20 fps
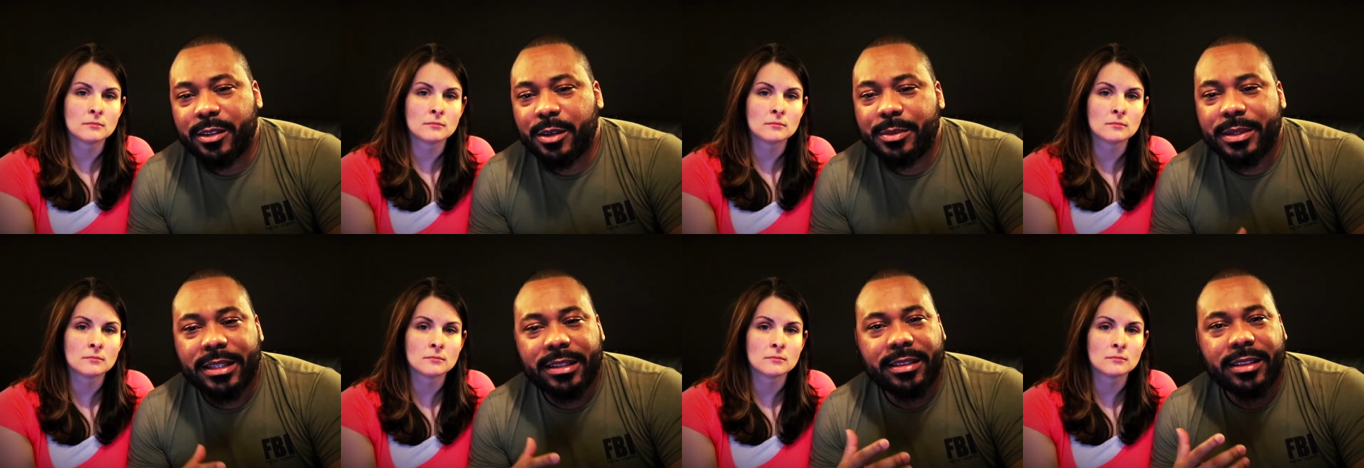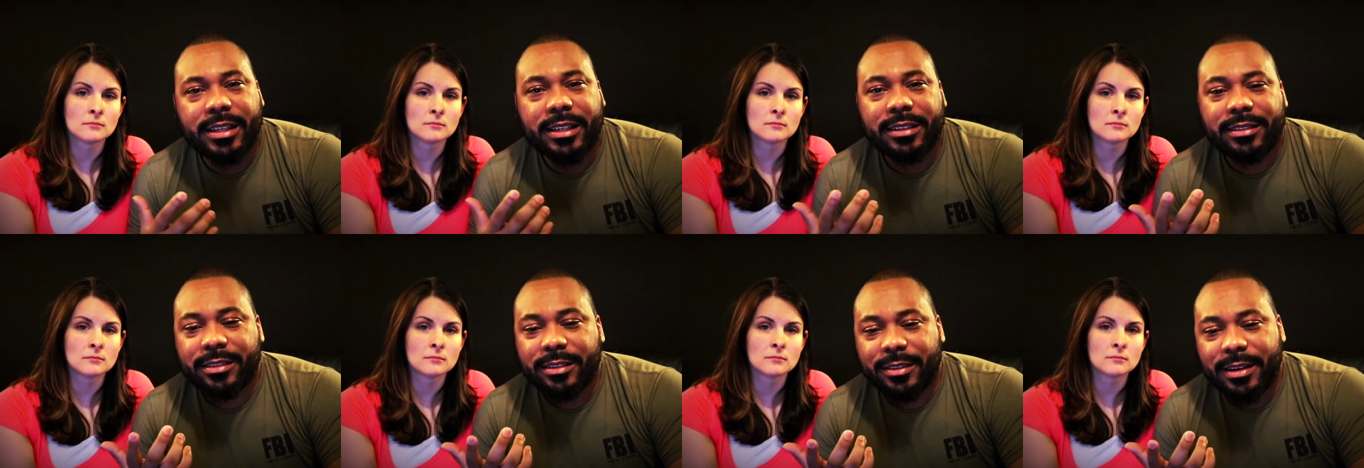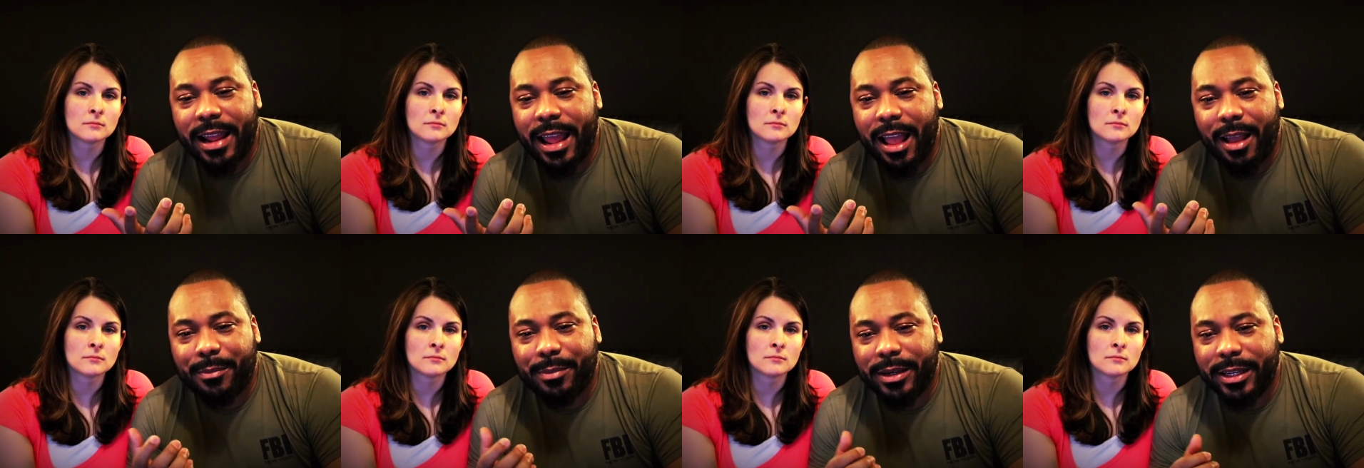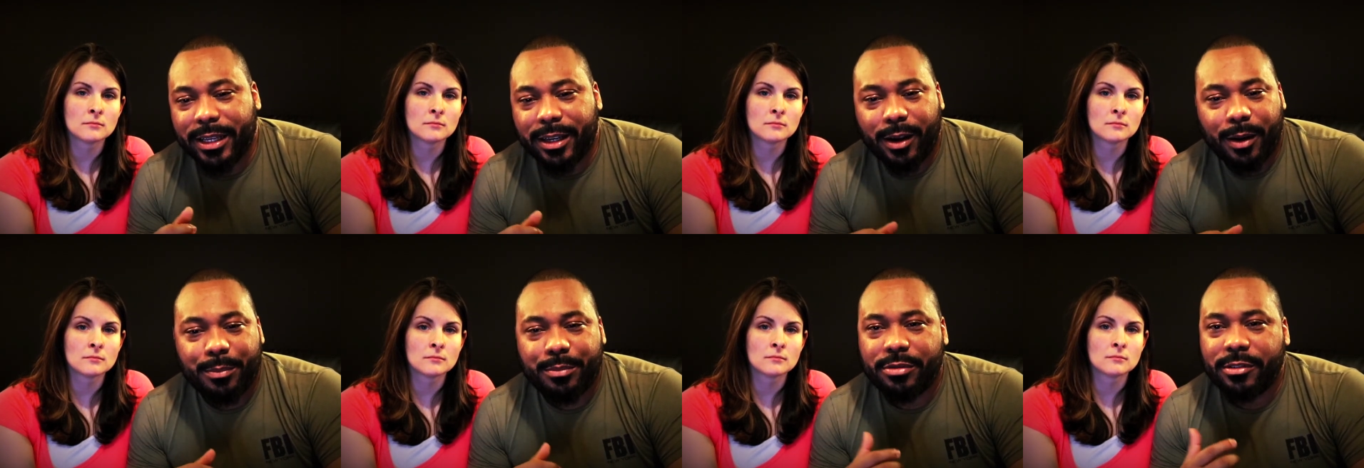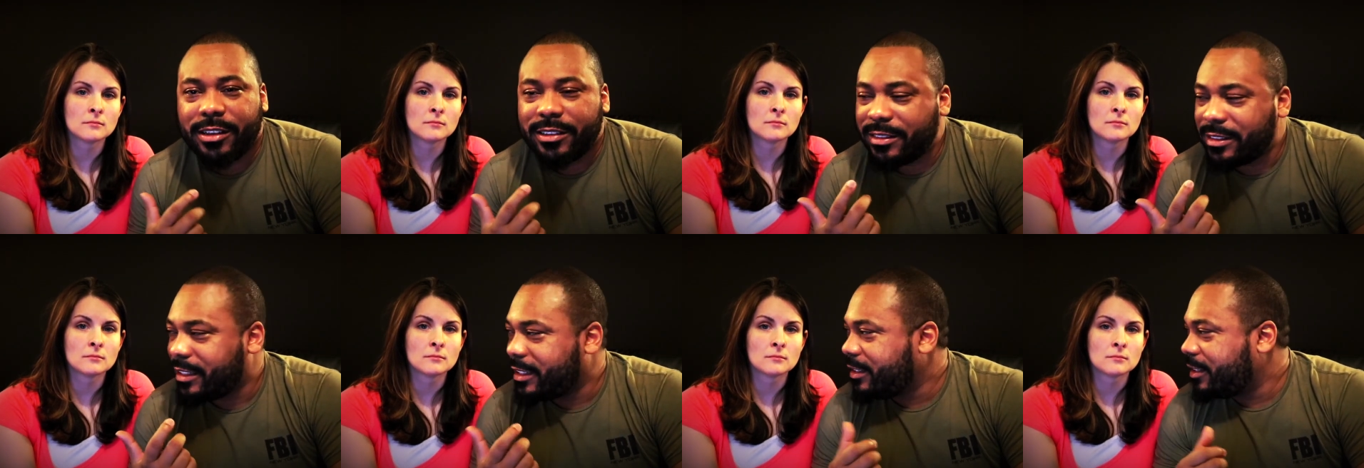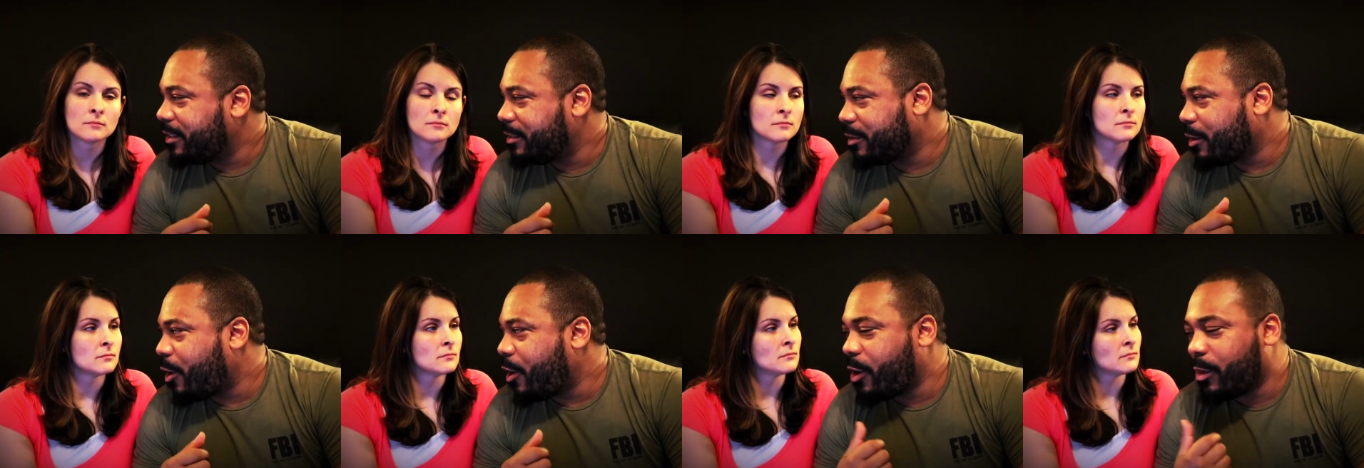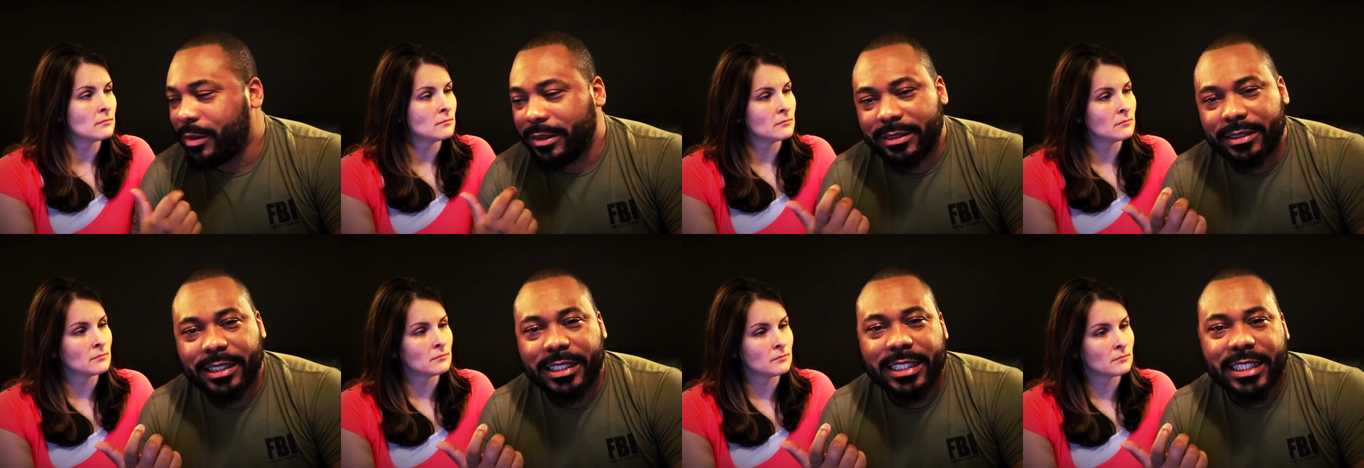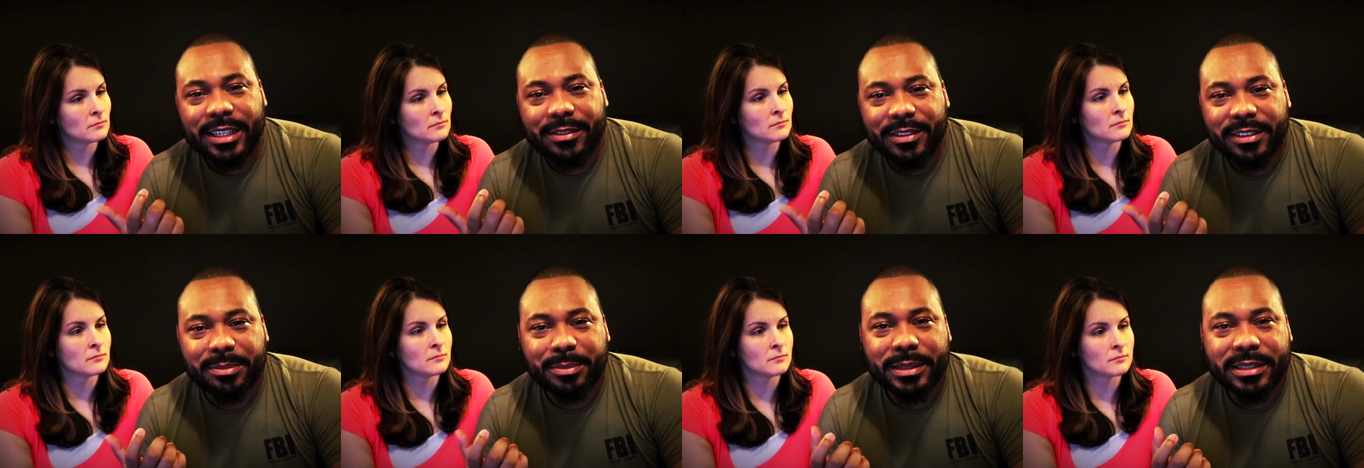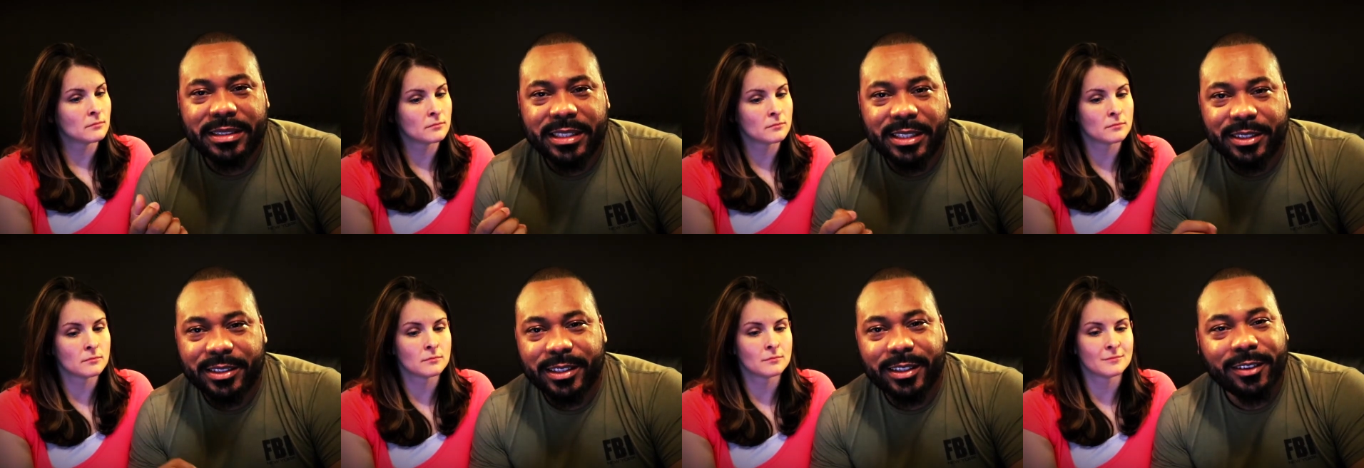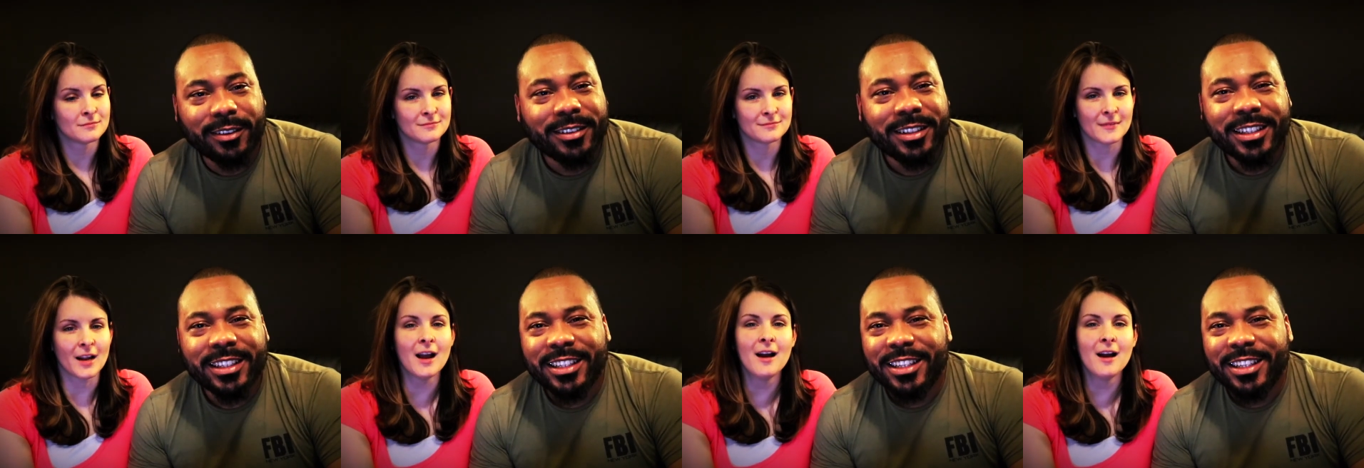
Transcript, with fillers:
Speaker 1: so many things that are happening our president is always going to give us material